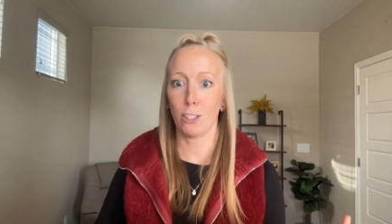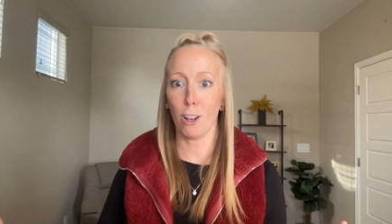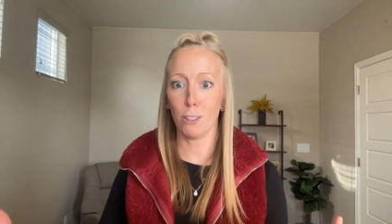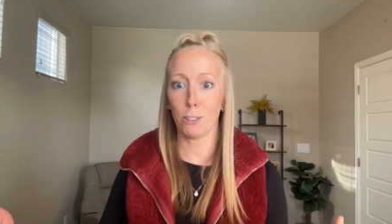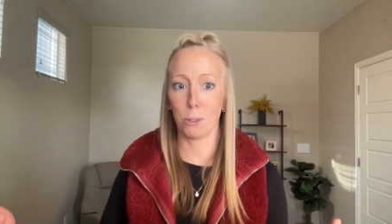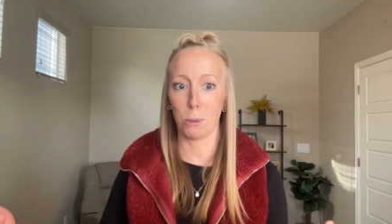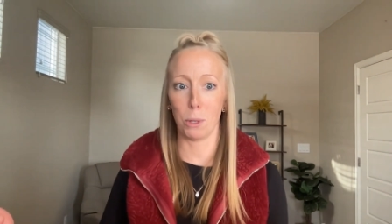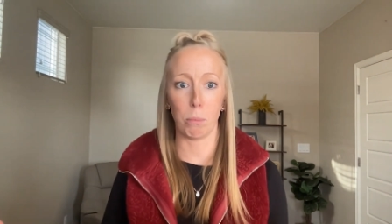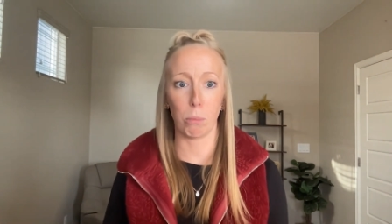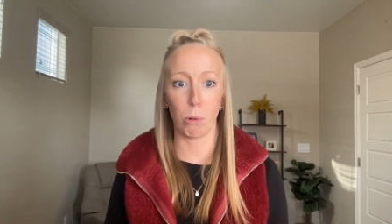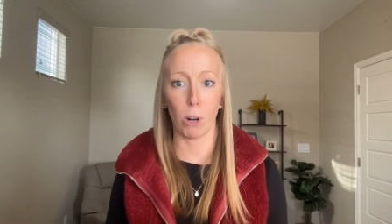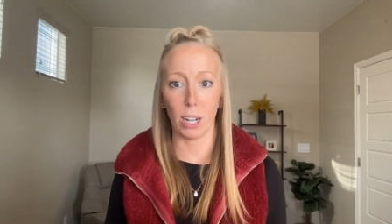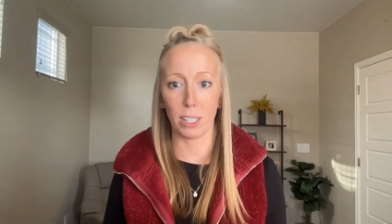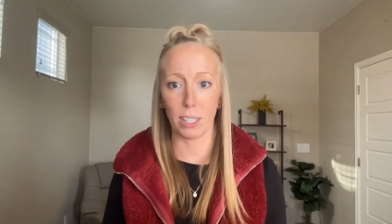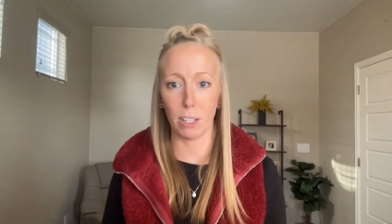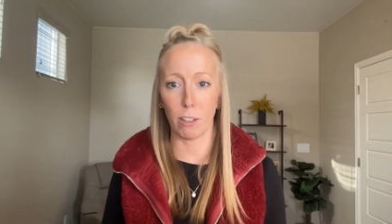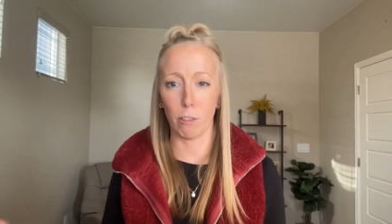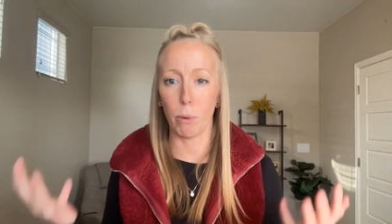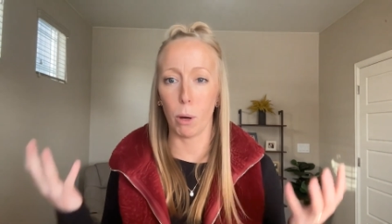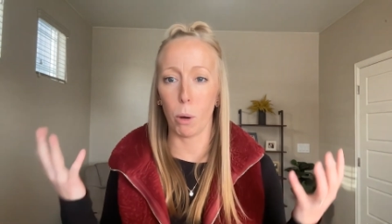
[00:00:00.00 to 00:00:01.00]
that's also
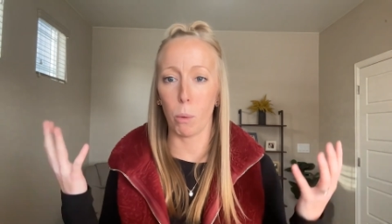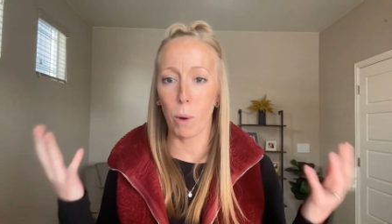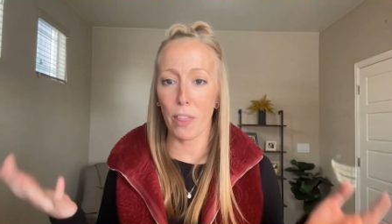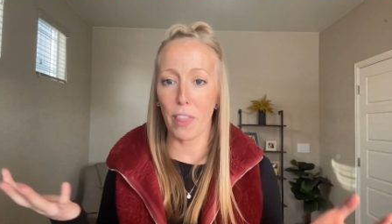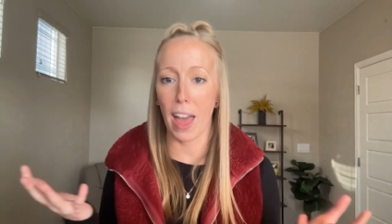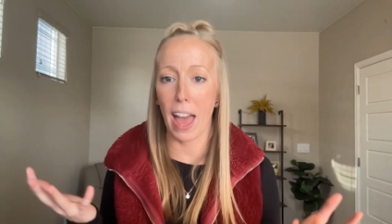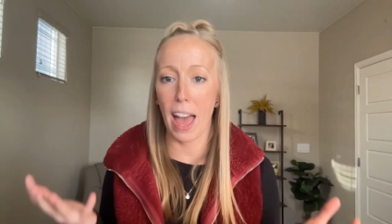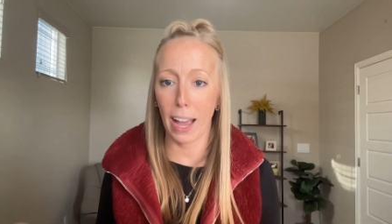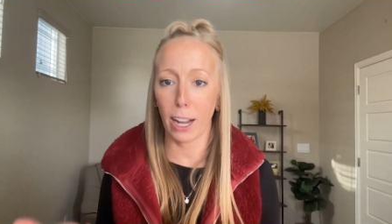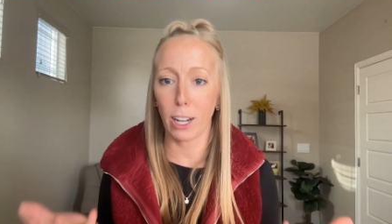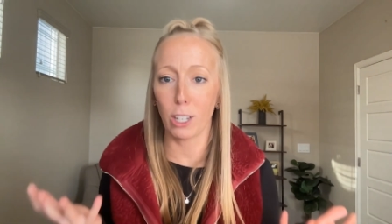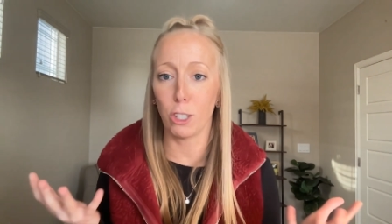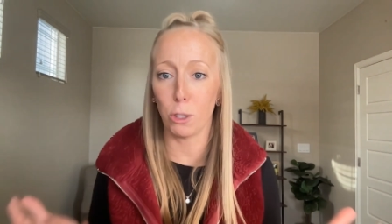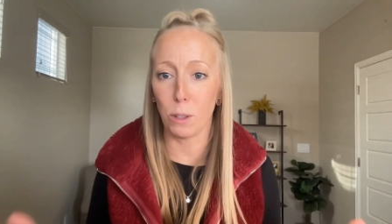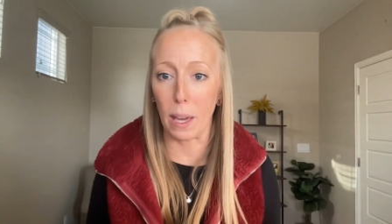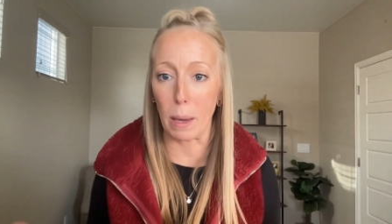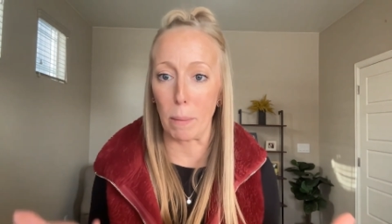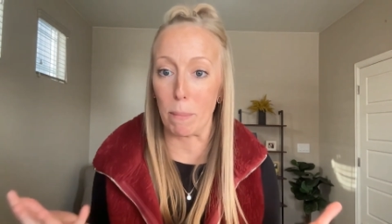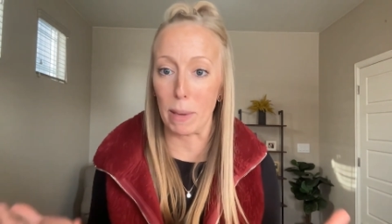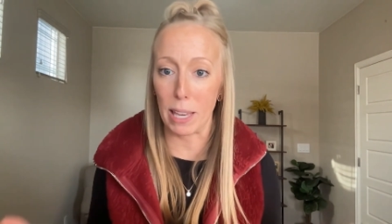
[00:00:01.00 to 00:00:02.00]
impressive. But what the
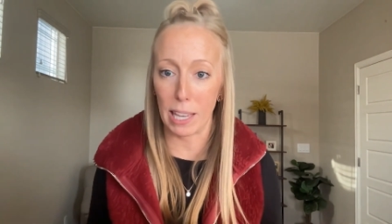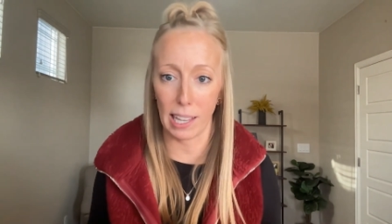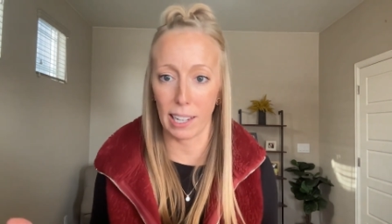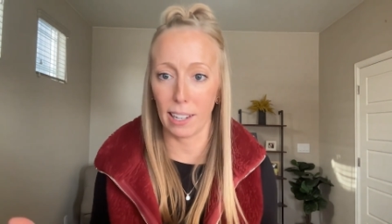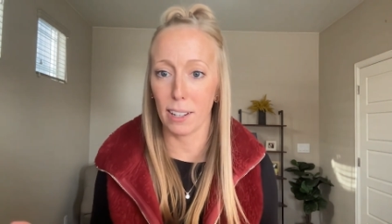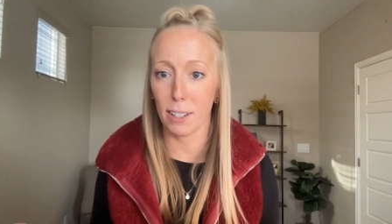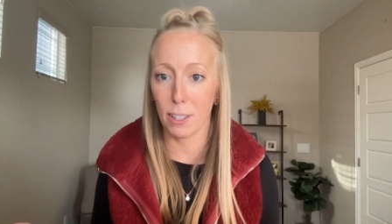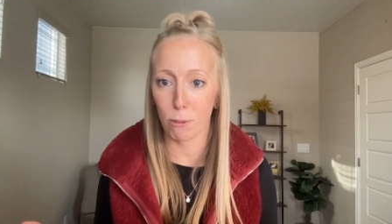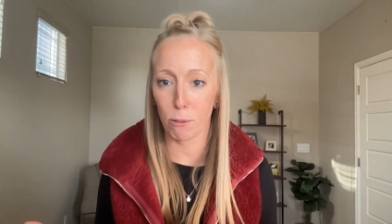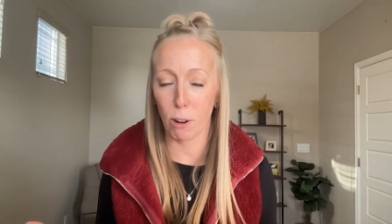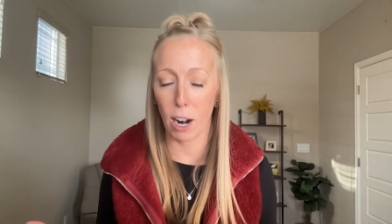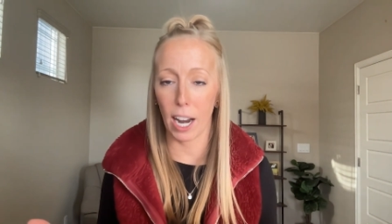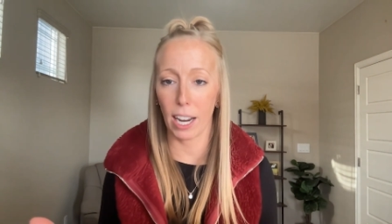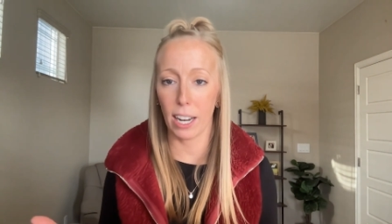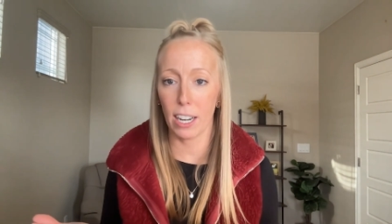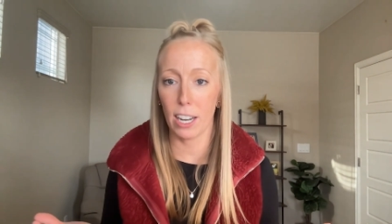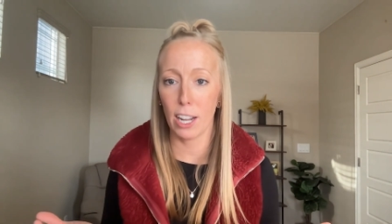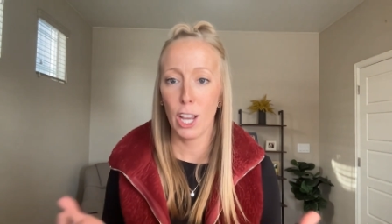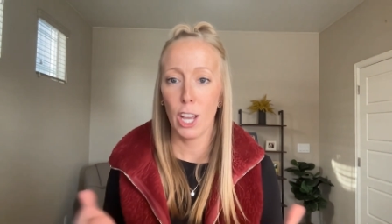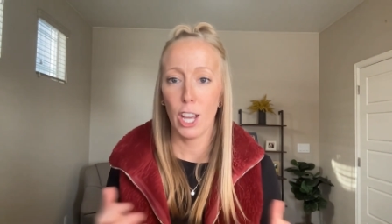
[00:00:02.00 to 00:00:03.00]
heck do they mean,
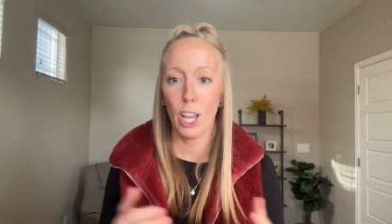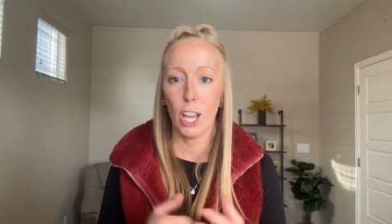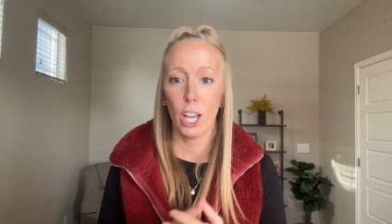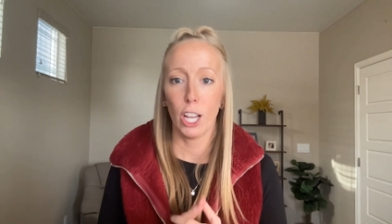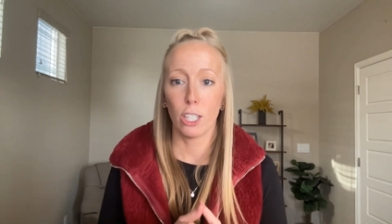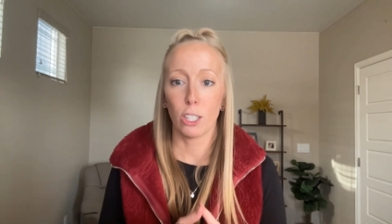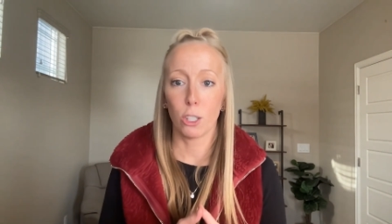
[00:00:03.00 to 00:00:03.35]
right?